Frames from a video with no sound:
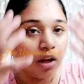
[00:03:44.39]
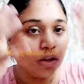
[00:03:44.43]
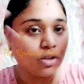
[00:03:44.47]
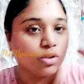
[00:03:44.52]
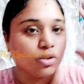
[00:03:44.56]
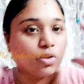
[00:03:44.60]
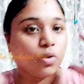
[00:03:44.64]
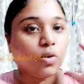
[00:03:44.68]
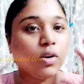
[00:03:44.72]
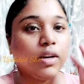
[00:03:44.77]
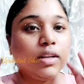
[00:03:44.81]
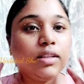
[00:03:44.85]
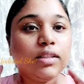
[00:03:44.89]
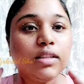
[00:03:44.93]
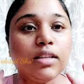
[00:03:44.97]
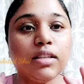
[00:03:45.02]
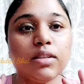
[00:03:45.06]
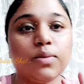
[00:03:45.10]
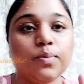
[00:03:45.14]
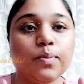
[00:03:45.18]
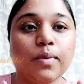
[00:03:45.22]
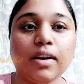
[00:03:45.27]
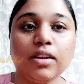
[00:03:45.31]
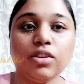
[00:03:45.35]
So only
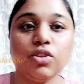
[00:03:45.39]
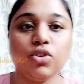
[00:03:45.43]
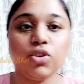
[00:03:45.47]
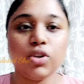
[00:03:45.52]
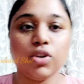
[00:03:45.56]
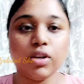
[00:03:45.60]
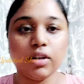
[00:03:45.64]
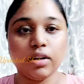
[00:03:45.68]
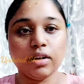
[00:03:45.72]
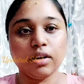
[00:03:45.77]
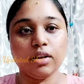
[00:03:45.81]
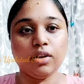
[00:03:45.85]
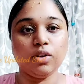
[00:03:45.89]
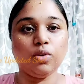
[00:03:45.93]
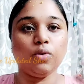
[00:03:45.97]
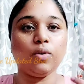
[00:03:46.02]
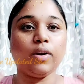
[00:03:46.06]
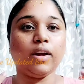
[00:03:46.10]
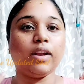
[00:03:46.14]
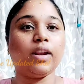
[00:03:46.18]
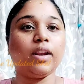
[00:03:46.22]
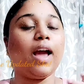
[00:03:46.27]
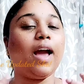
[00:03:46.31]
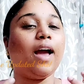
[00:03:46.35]
this much you
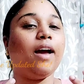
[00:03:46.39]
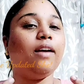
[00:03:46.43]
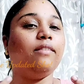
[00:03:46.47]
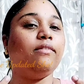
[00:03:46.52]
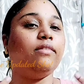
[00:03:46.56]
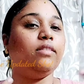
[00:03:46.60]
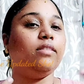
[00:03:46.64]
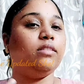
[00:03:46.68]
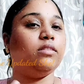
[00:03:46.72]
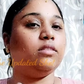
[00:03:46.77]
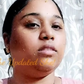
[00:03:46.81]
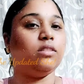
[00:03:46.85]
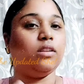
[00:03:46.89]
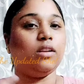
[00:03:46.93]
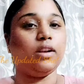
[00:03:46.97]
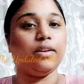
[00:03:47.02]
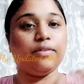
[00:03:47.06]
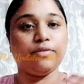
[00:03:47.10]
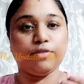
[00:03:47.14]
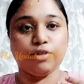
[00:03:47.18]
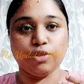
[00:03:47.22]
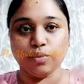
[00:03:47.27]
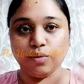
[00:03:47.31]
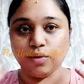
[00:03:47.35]
can have as a
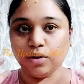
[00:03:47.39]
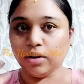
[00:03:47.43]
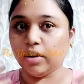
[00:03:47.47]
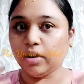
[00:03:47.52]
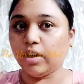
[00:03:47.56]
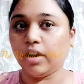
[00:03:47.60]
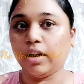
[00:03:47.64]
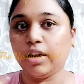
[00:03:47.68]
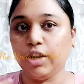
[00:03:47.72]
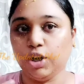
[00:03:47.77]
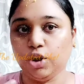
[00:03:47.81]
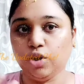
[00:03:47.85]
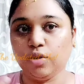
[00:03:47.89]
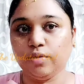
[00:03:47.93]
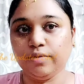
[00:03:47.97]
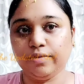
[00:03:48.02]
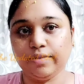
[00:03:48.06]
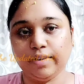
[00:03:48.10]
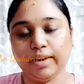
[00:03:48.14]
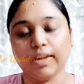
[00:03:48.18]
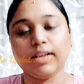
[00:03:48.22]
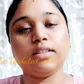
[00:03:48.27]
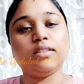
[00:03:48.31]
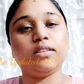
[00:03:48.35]
leftover in your
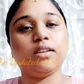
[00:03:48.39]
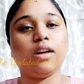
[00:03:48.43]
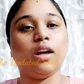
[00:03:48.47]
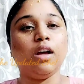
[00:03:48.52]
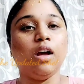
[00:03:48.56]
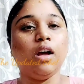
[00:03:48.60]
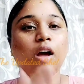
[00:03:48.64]
face.